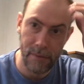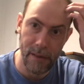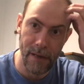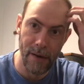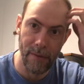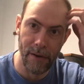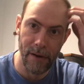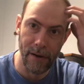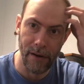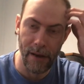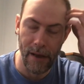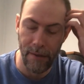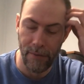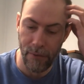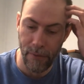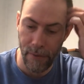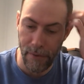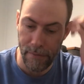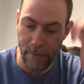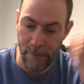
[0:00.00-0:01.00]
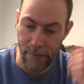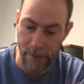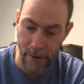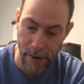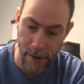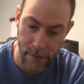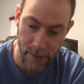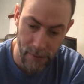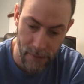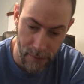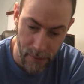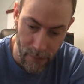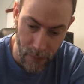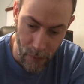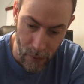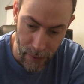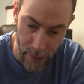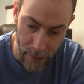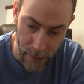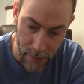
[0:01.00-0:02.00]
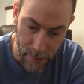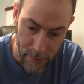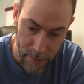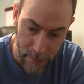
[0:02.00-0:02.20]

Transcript: that one I'm gonna have to order from France at some point.